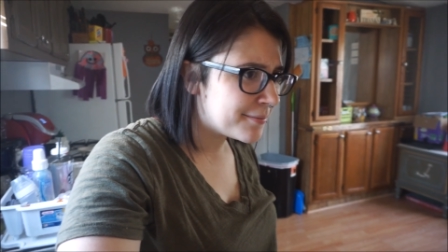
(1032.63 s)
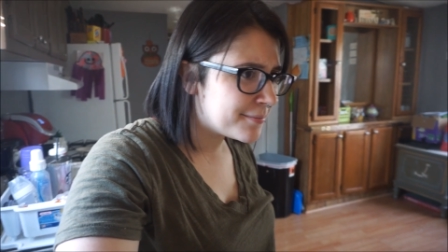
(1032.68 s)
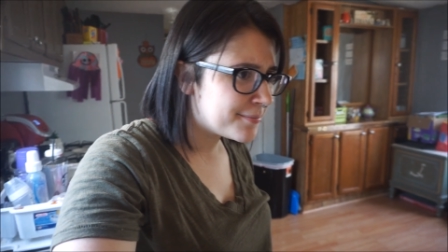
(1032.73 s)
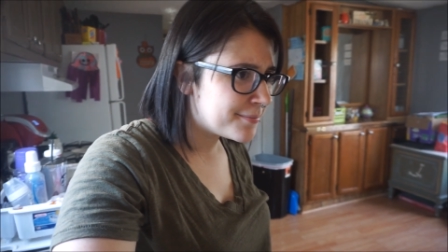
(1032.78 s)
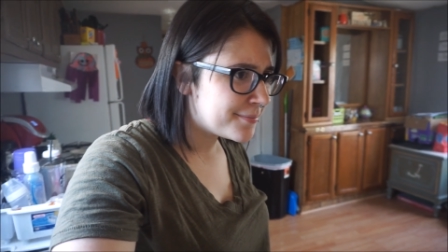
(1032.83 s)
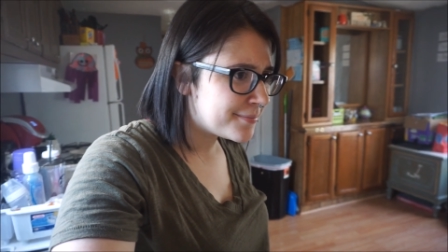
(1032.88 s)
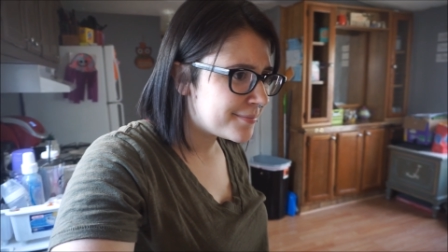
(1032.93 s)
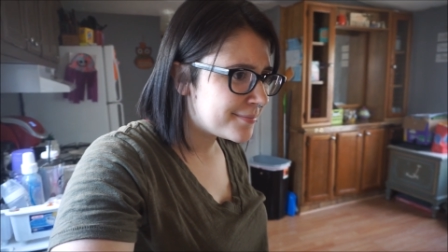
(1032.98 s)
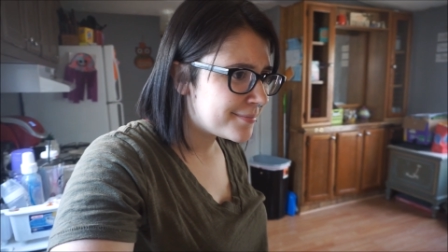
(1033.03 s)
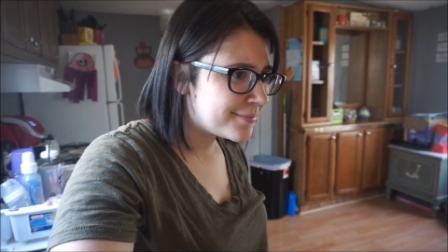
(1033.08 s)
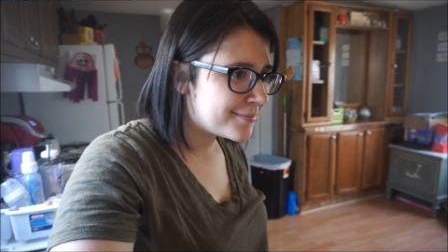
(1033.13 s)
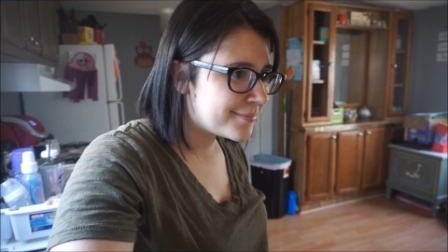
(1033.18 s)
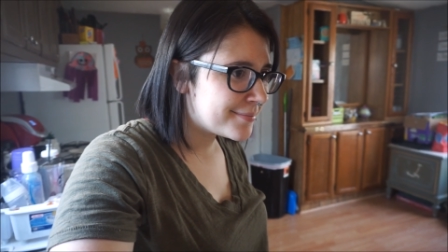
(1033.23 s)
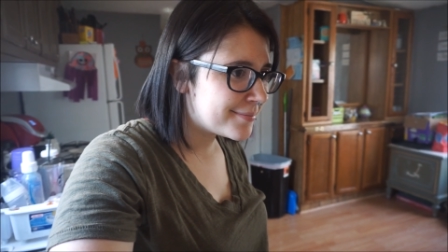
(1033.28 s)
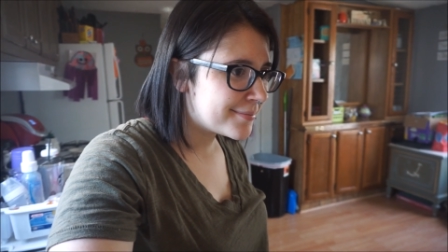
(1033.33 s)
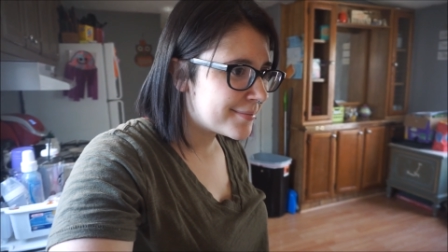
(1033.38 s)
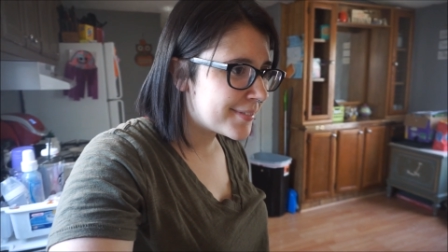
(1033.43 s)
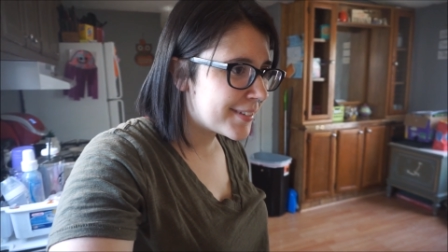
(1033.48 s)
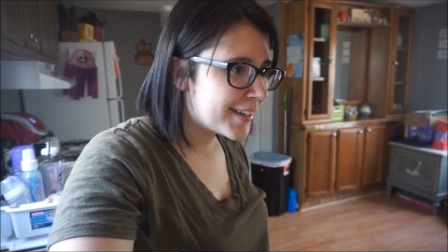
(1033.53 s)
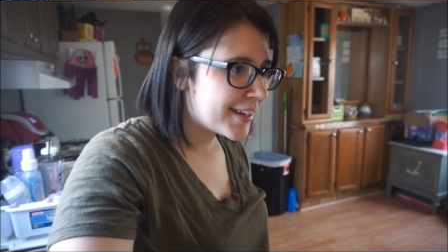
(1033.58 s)

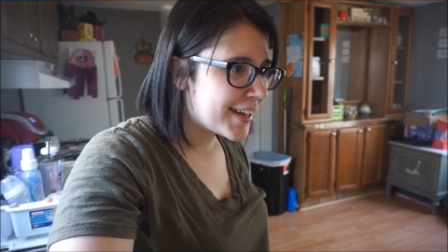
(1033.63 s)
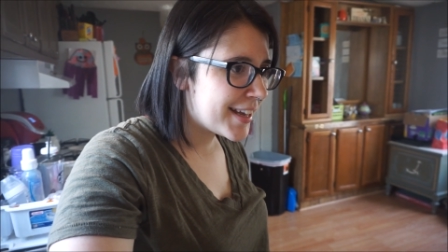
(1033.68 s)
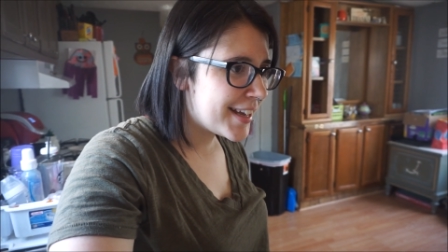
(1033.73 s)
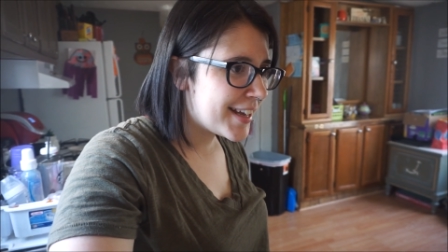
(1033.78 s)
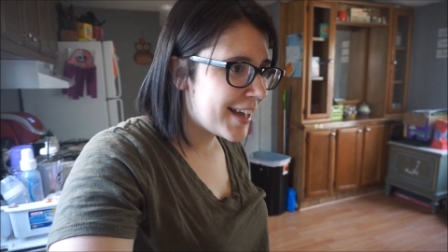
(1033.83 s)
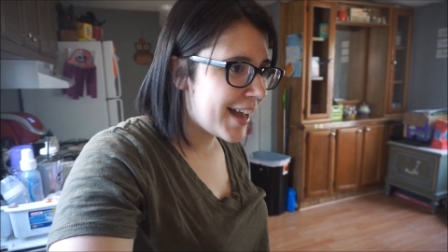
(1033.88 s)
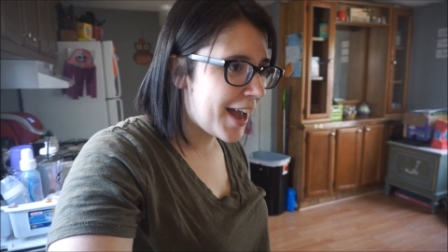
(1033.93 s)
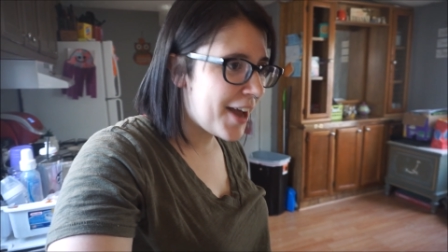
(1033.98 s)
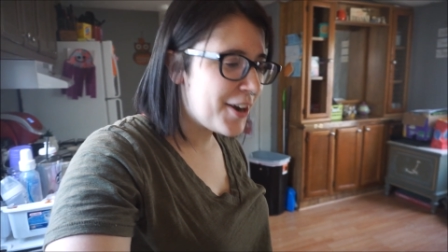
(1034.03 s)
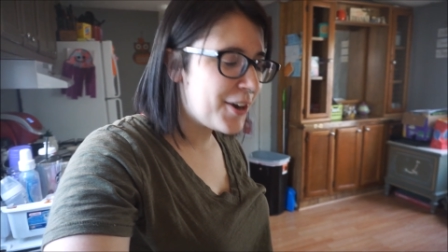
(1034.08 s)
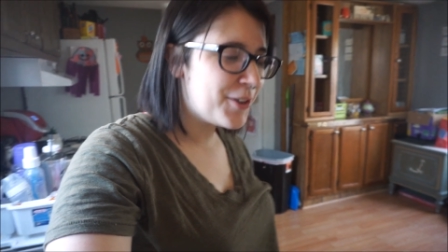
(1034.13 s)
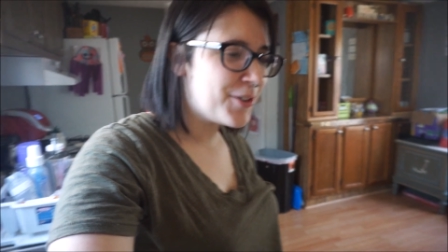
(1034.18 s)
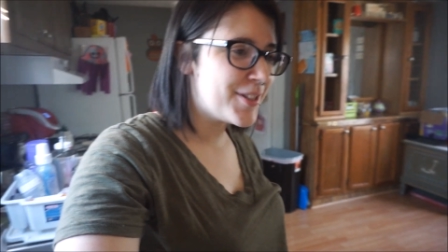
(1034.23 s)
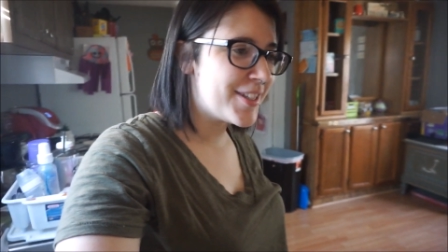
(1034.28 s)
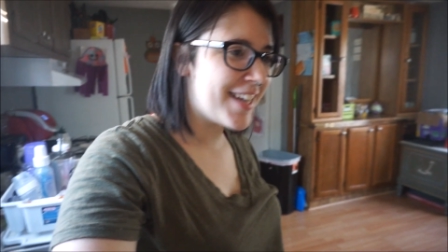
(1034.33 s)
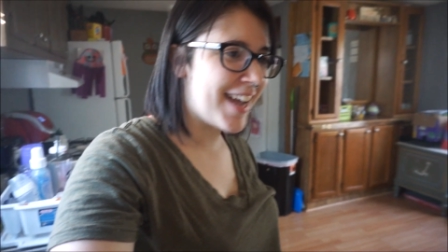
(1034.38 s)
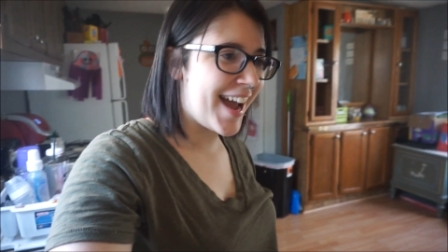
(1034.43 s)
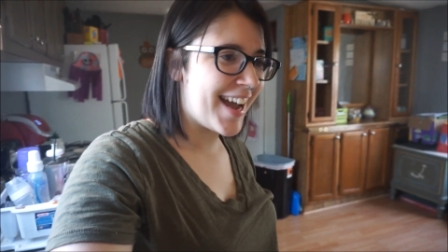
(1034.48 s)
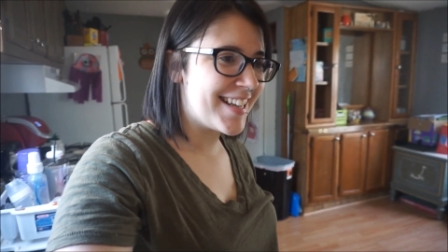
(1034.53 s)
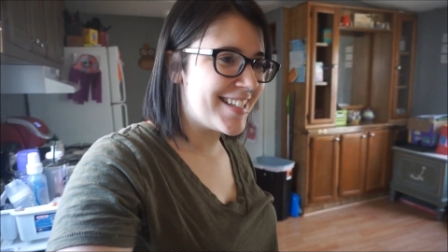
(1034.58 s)
Ziti? I know,
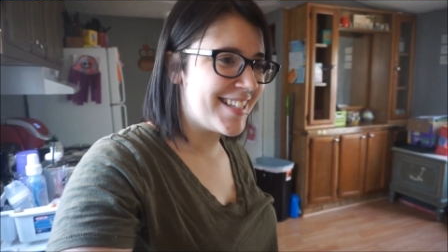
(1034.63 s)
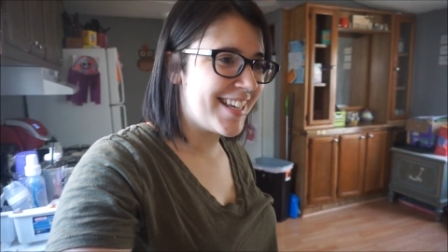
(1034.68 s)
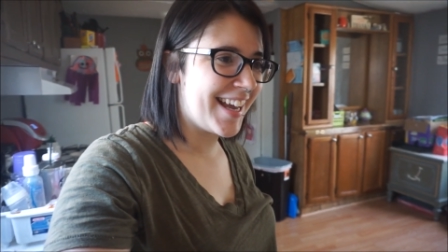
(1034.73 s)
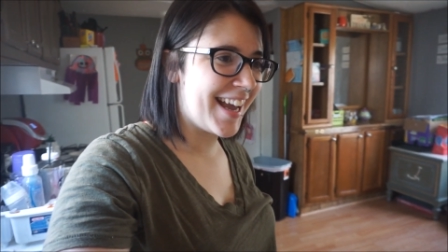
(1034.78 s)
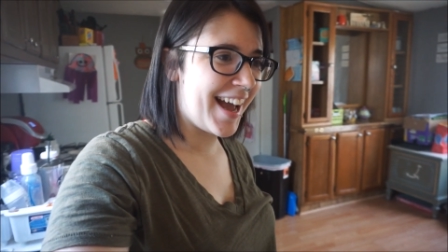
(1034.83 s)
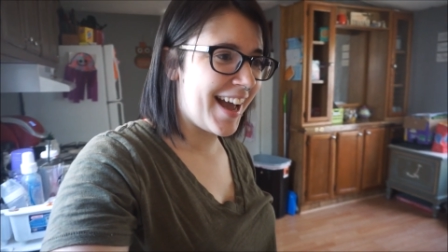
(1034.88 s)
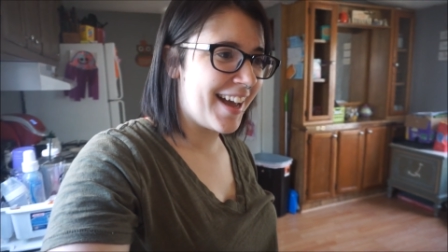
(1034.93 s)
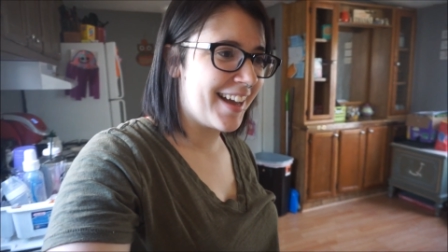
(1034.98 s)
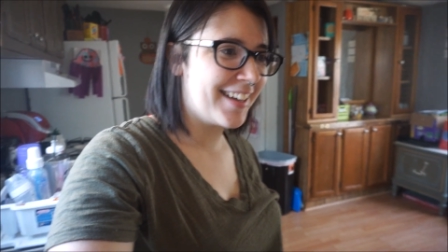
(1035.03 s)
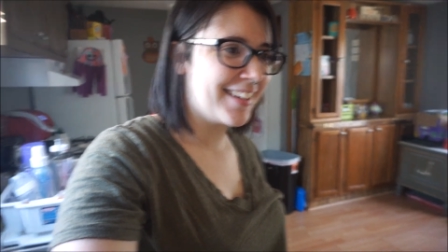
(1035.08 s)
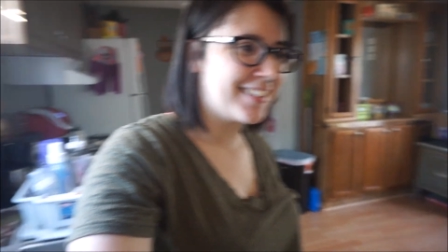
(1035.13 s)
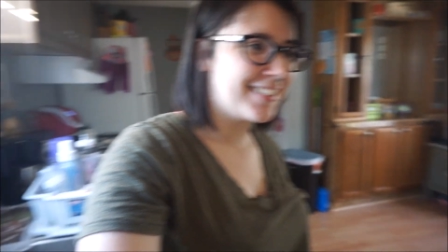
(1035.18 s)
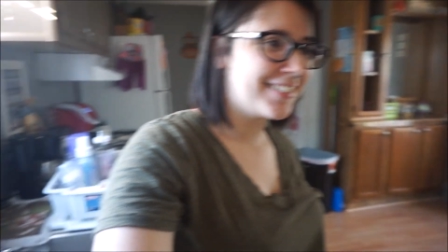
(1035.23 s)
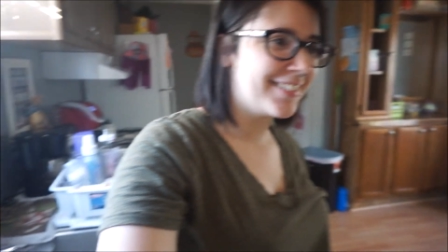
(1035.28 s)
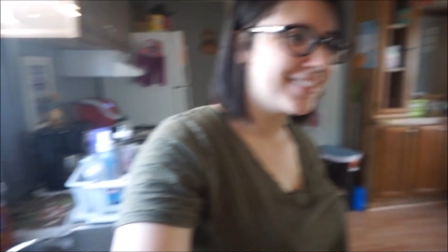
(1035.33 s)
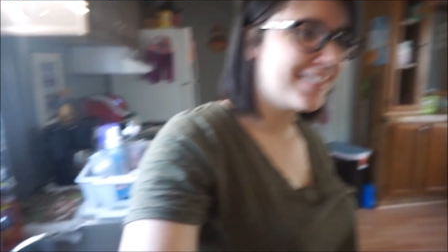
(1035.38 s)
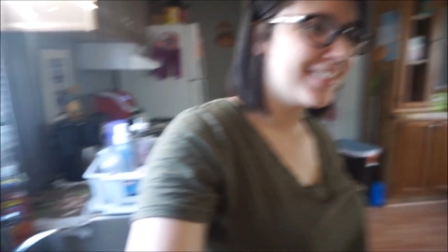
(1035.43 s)
Z-I-T. Zephyra.